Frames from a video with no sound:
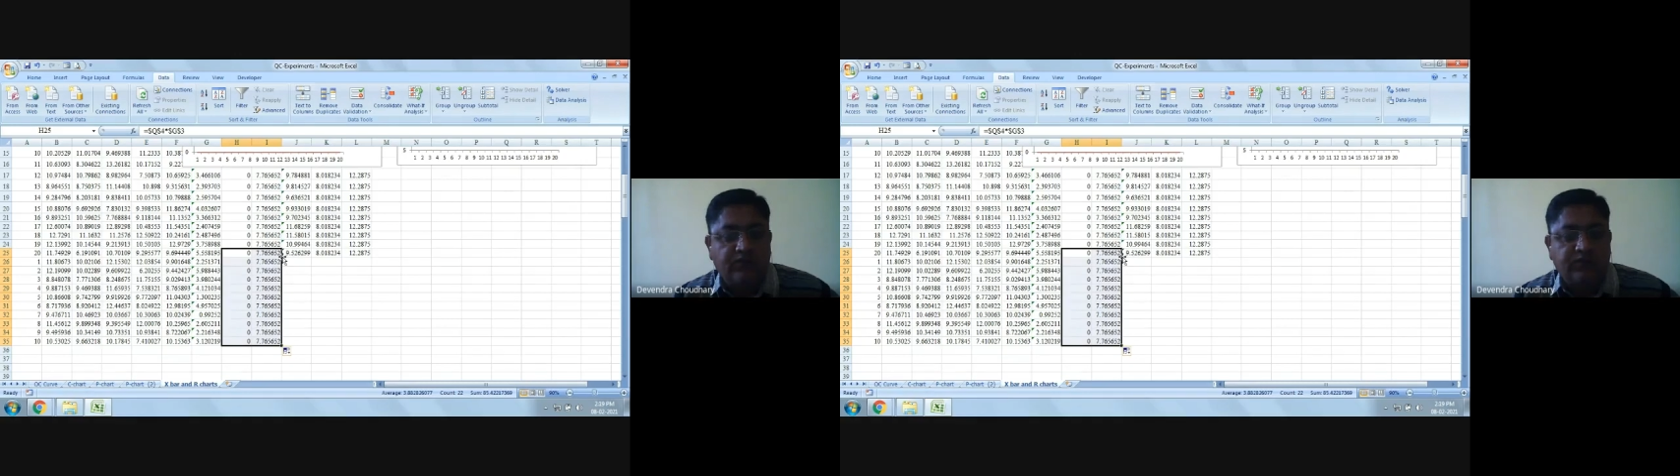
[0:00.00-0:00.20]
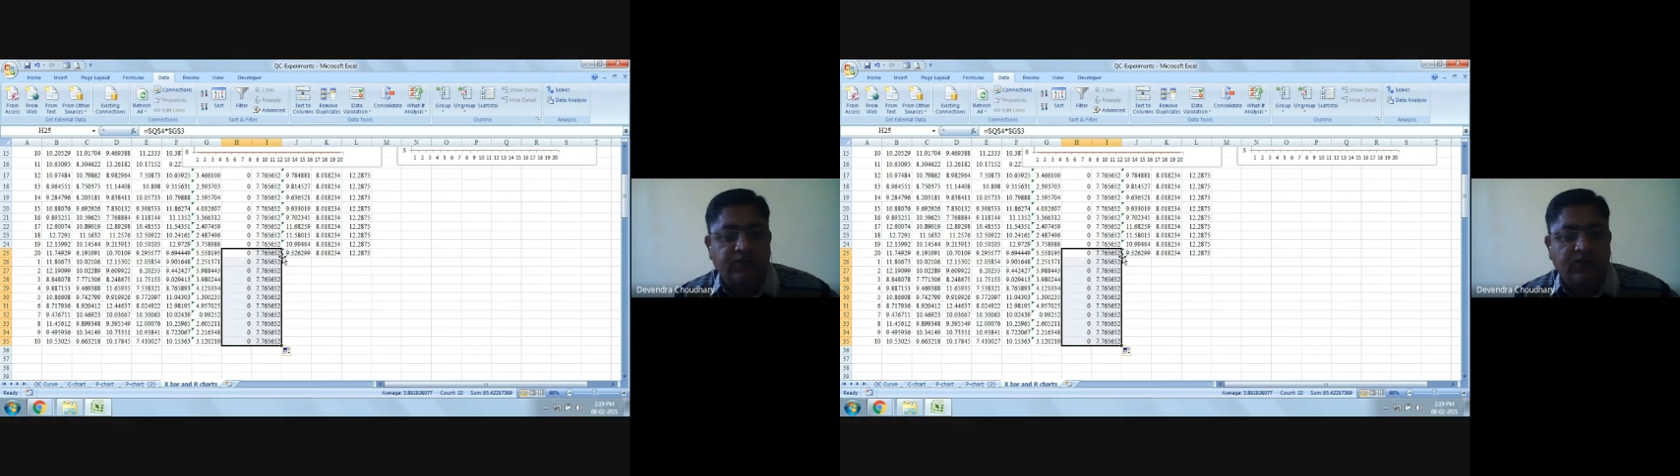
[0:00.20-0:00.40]

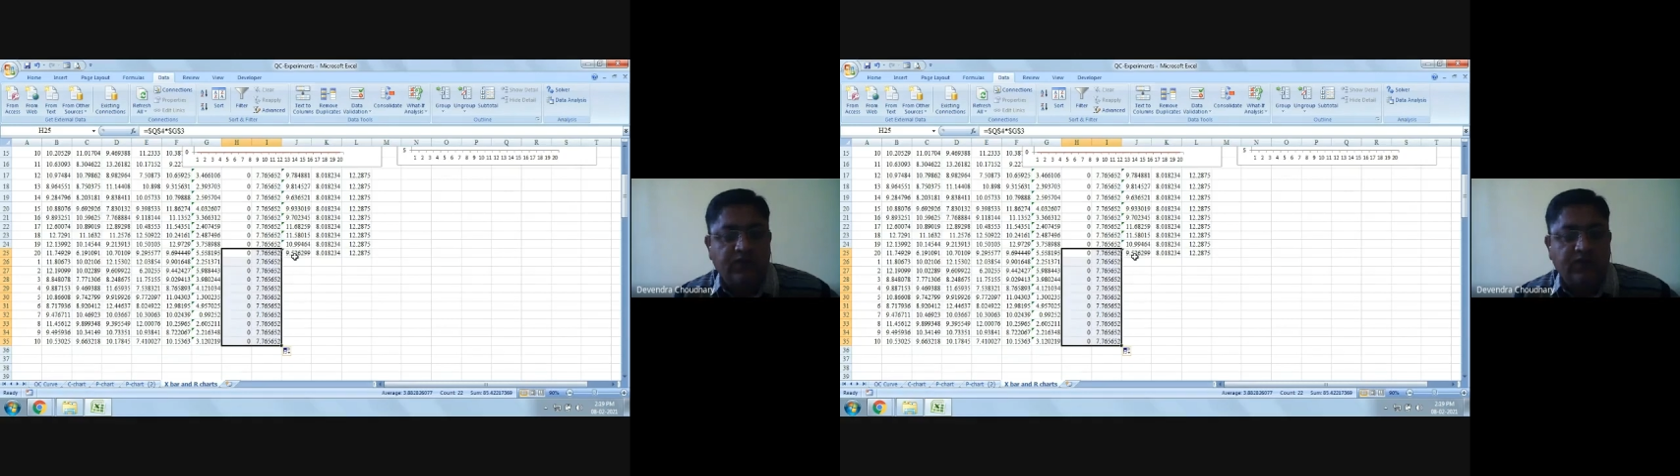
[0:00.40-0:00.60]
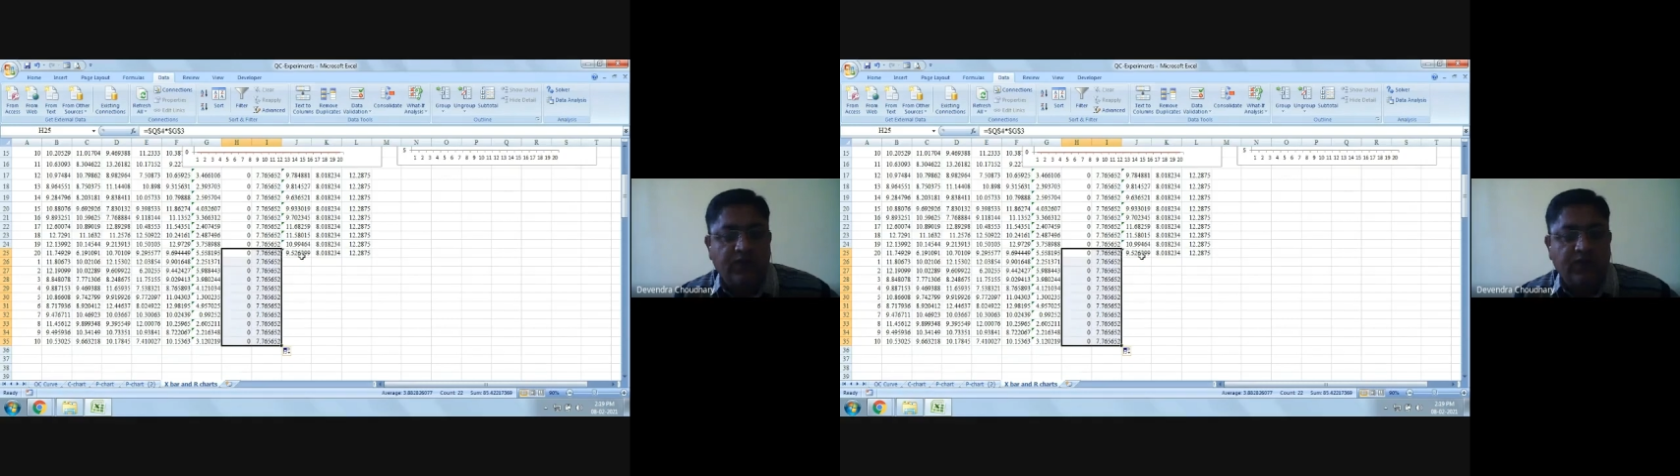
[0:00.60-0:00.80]
and
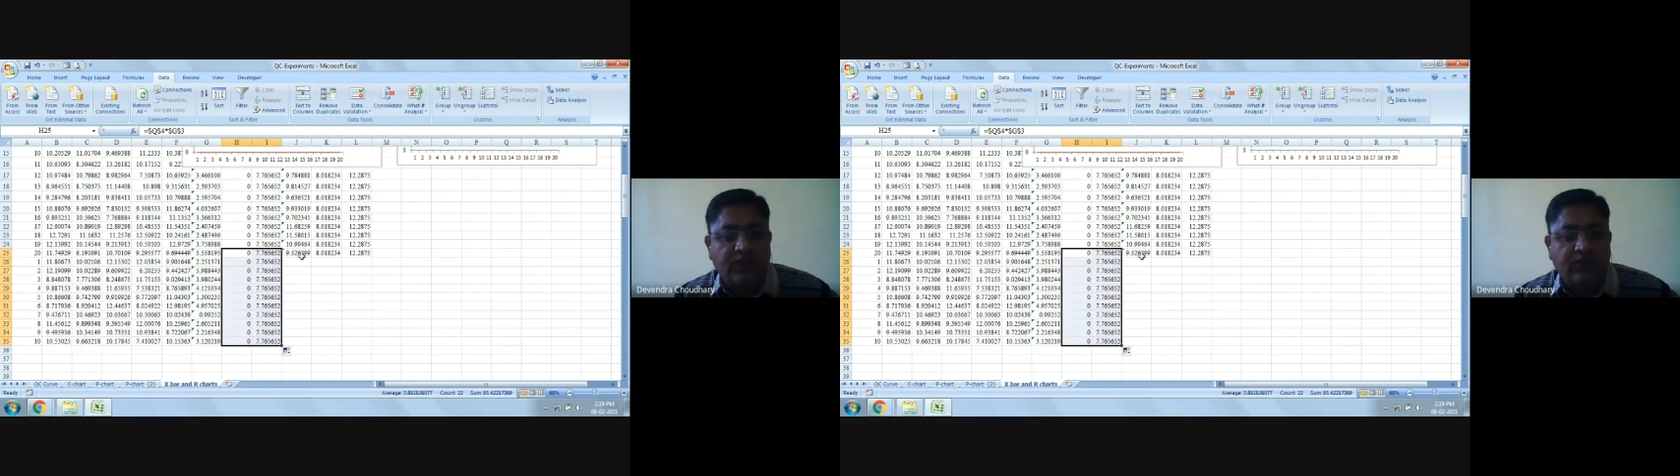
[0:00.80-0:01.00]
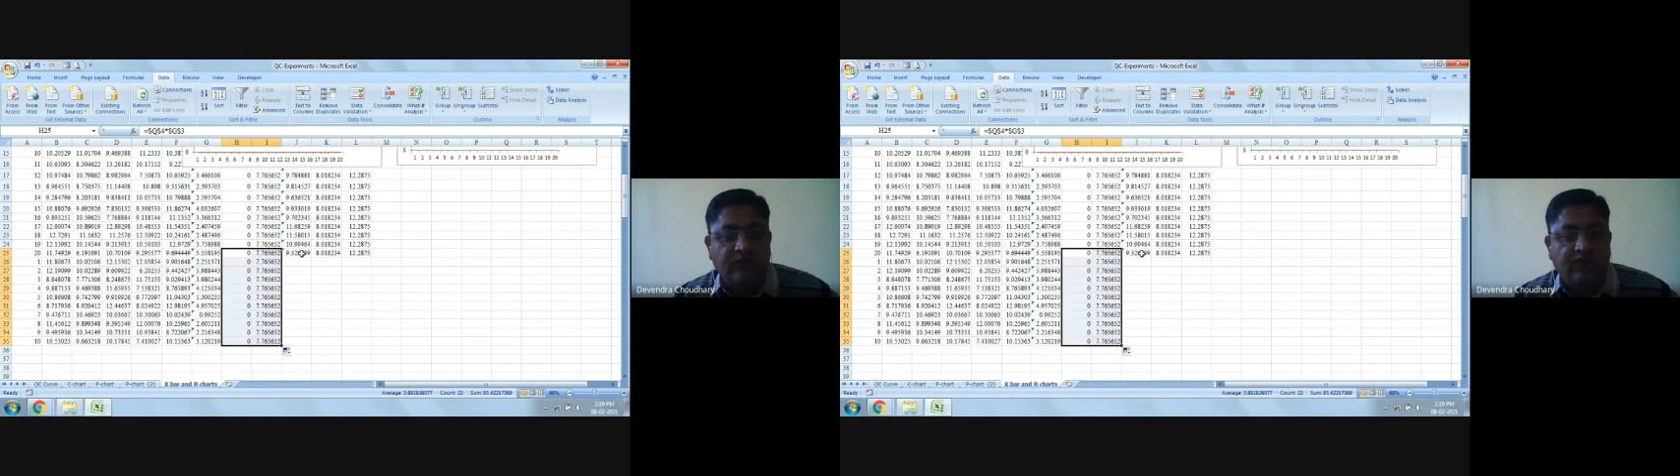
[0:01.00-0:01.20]
for
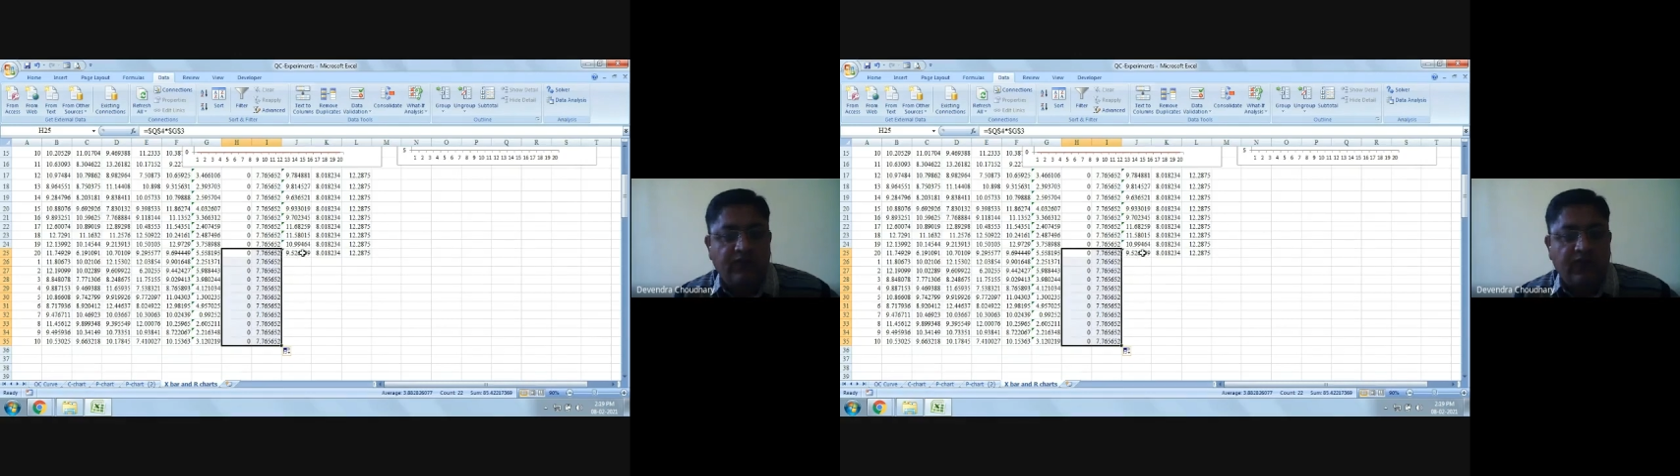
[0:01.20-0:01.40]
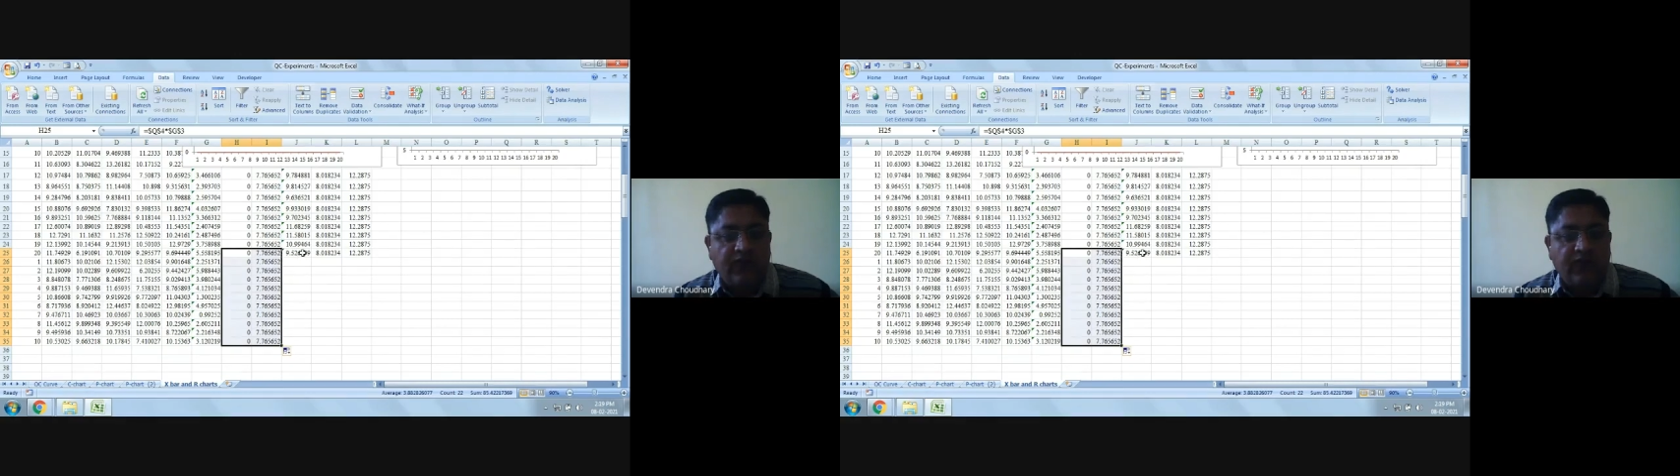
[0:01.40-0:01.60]
X
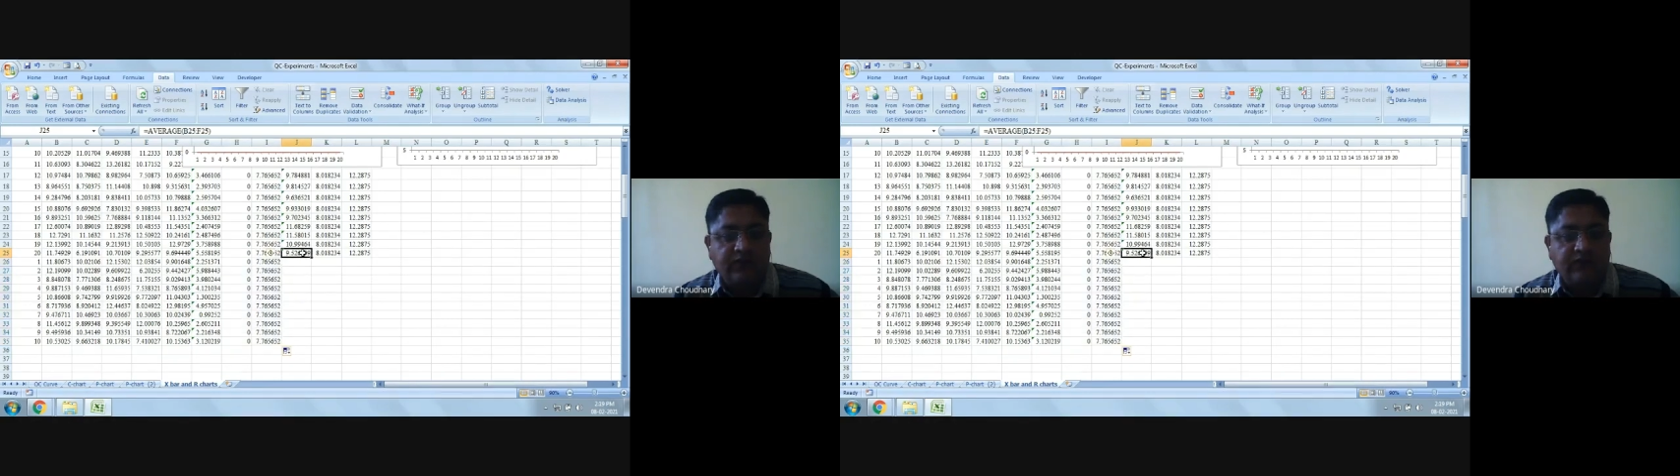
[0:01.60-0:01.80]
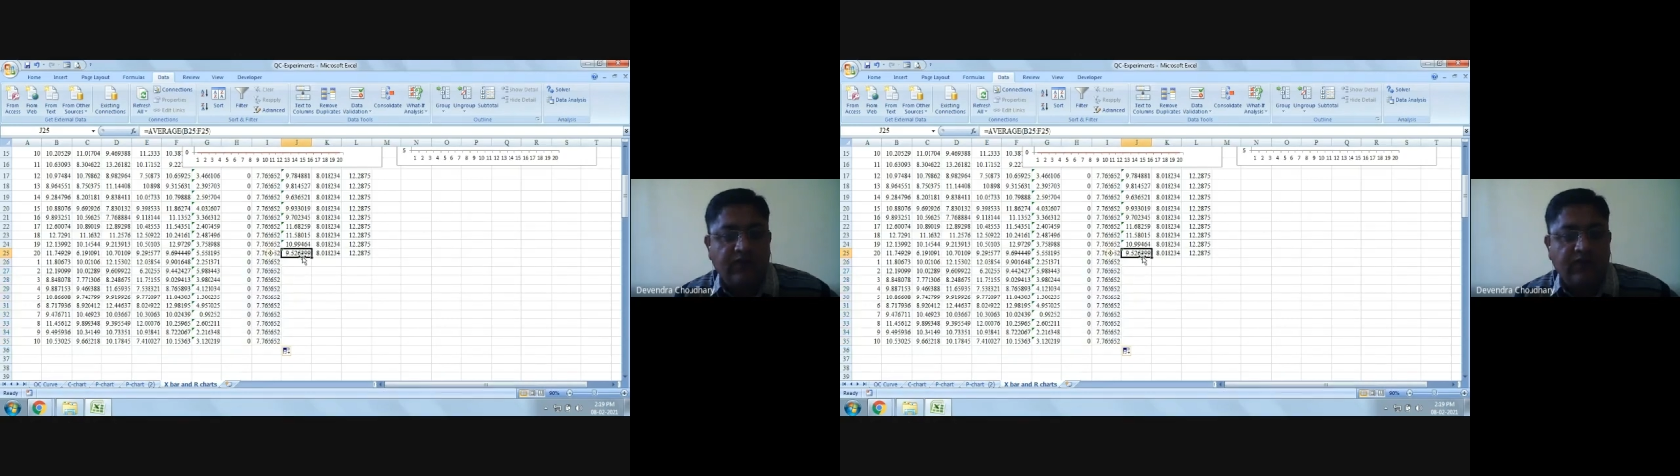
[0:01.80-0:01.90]
bar